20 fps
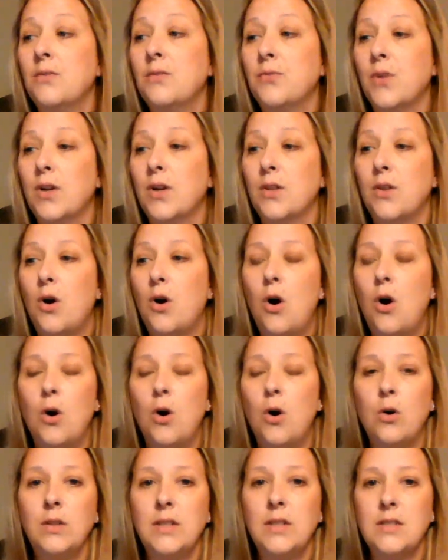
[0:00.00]
in front of the
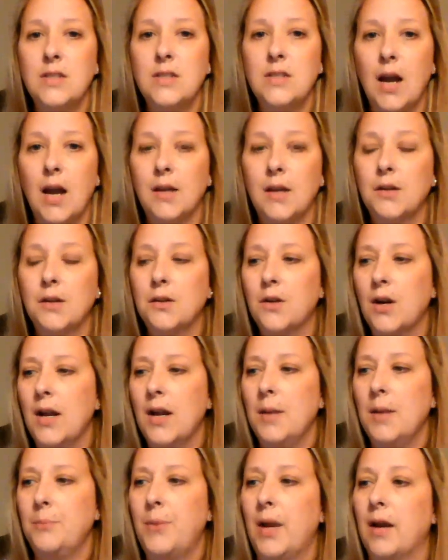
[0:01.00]
whole entire
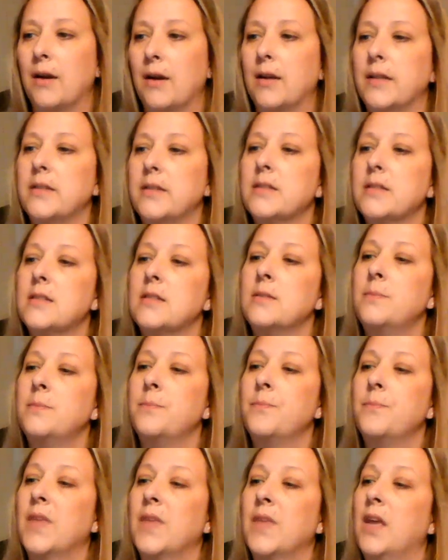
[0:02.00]
grandparents.
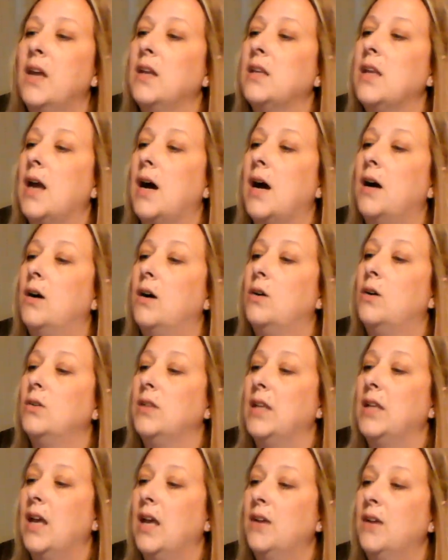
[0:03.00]
Yeah,
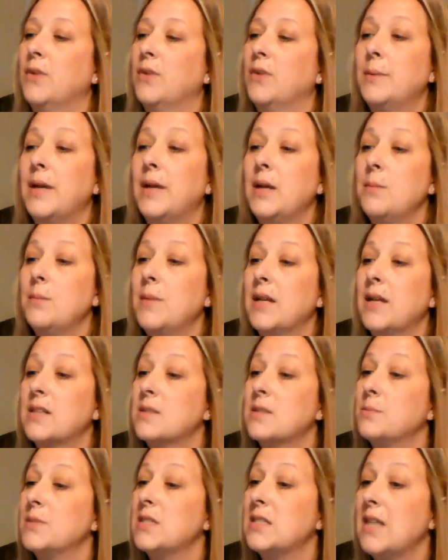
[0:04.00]
only everybody
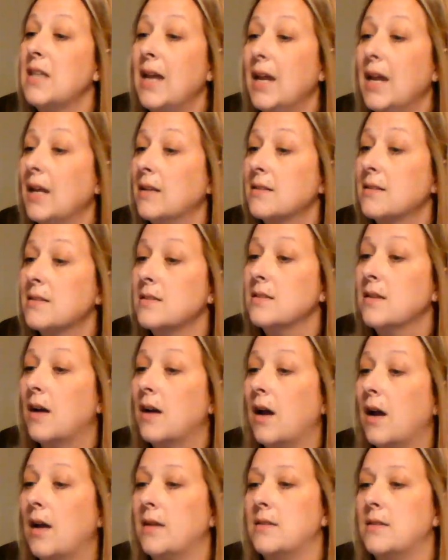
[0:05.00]
makes mistakes,
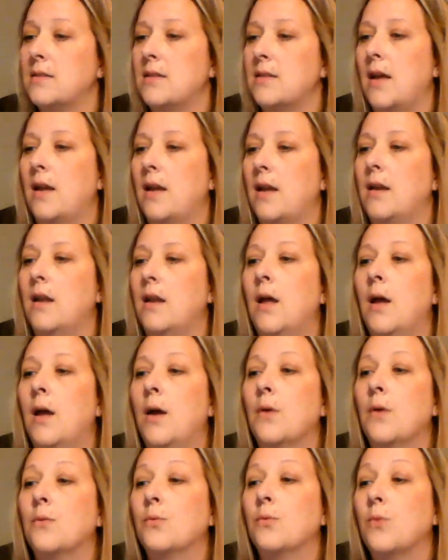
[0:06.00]
I said.
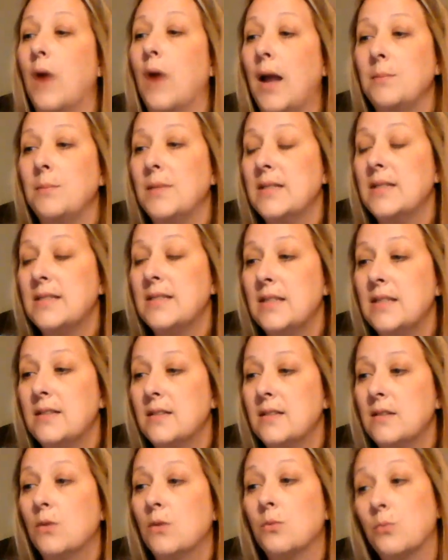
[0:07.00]
Right,
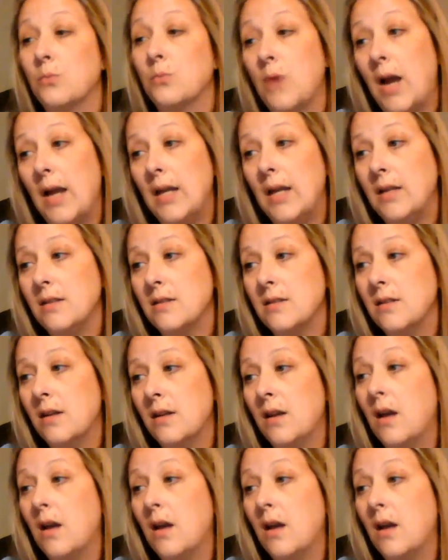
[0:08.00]
Mrs. Right?